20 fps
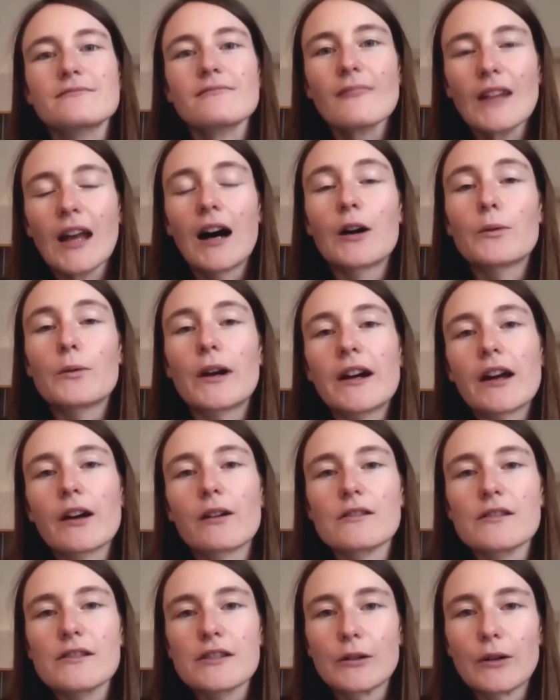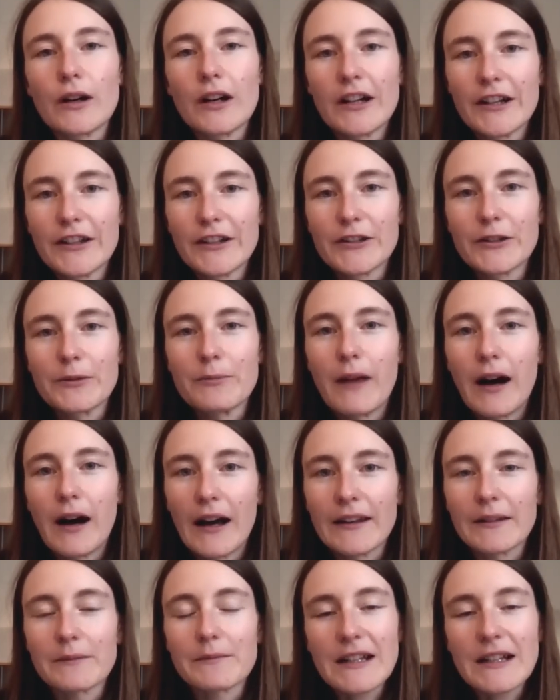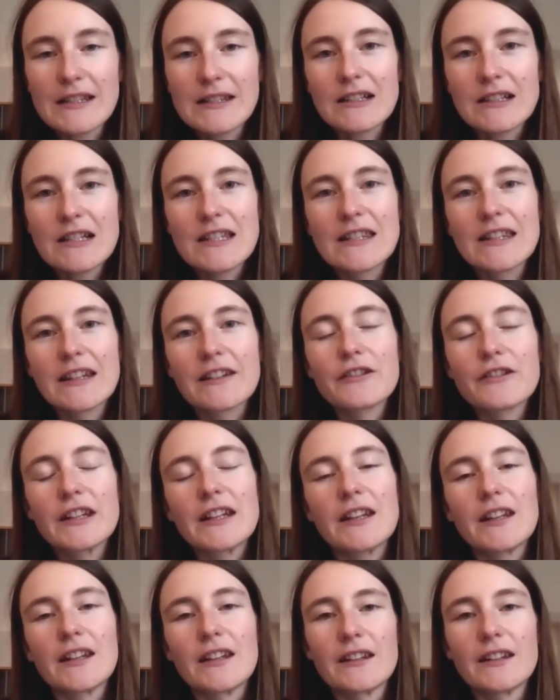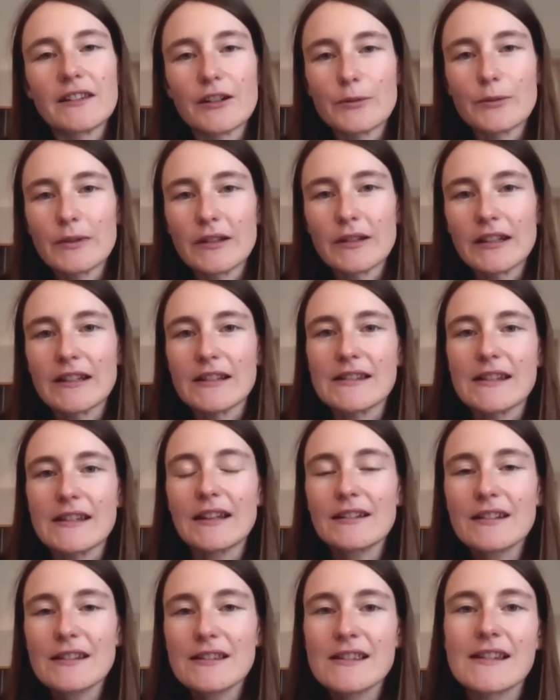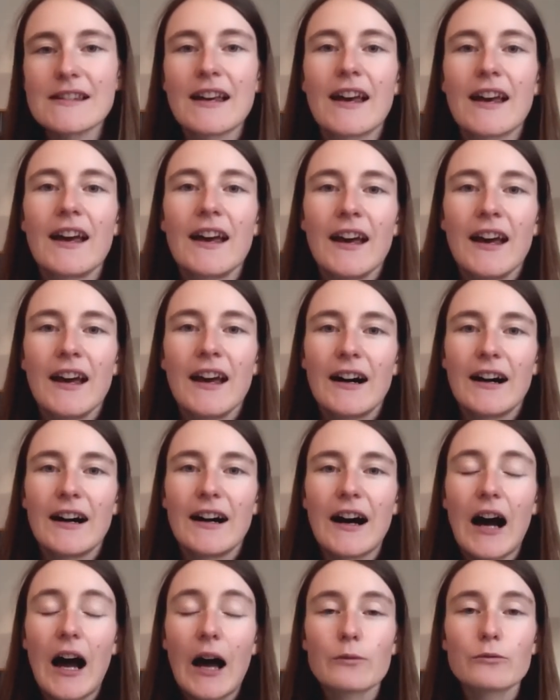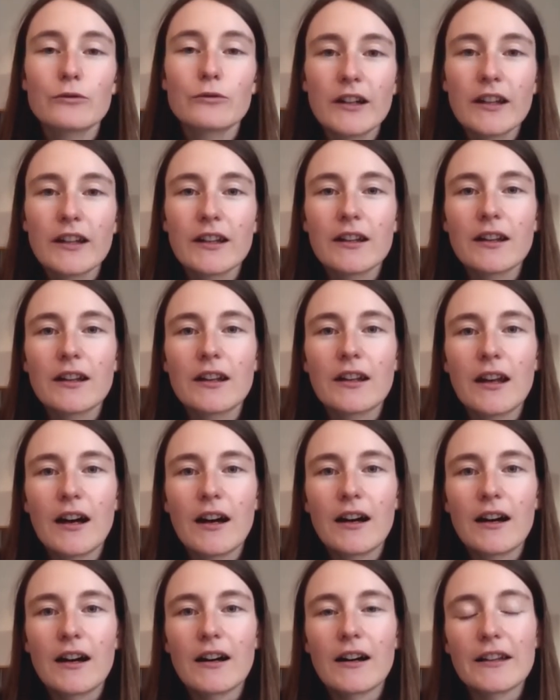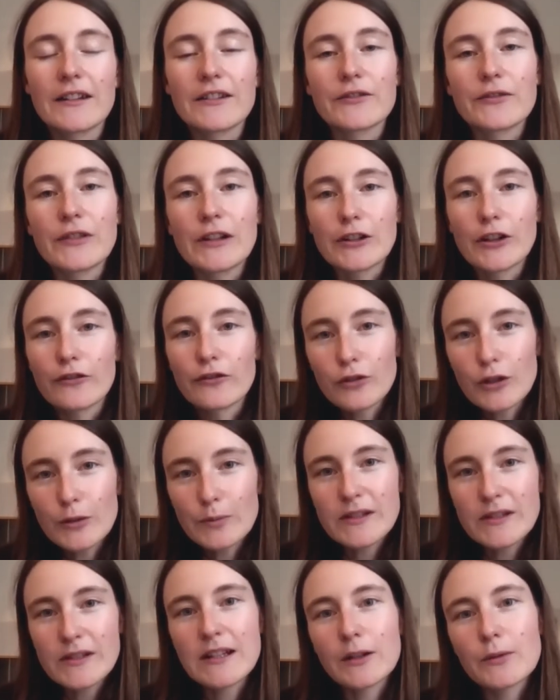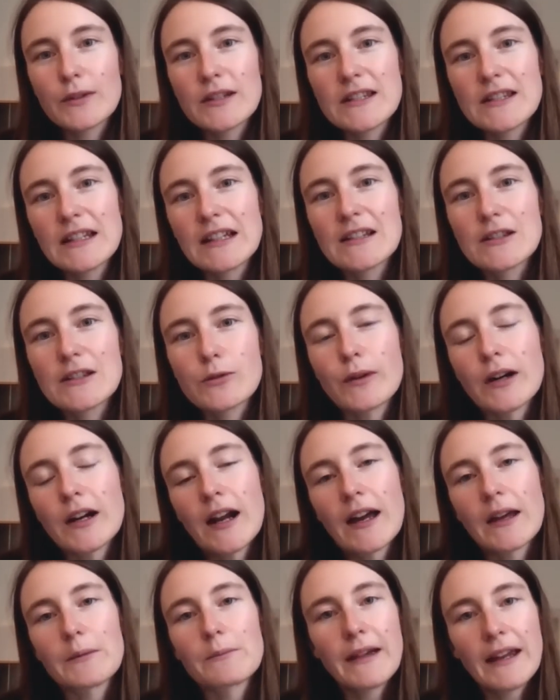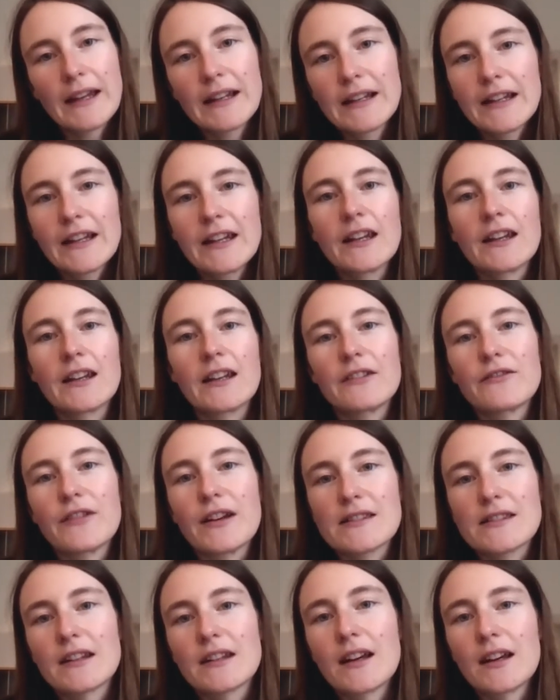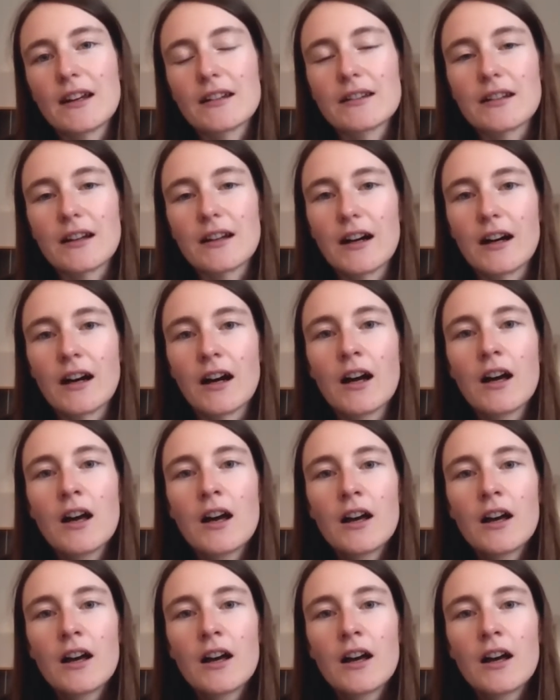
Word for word: uh, where I also earned my master's degree in interpreting studies. Uh, I'm working uh, in the field of corpus linguistics, where I mainly investigate uh,